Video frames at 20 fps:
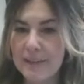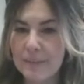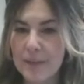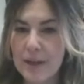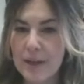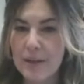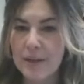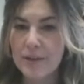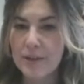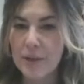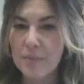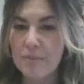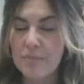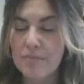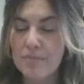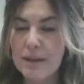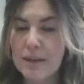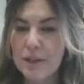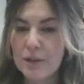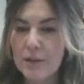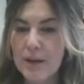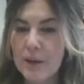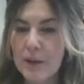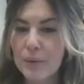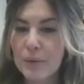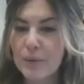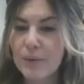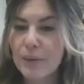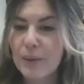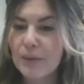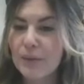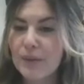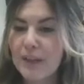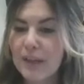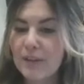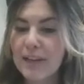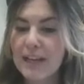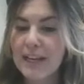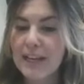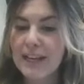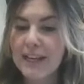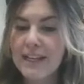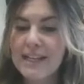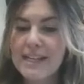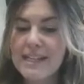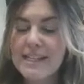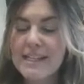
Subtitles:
So measure out all your ingredients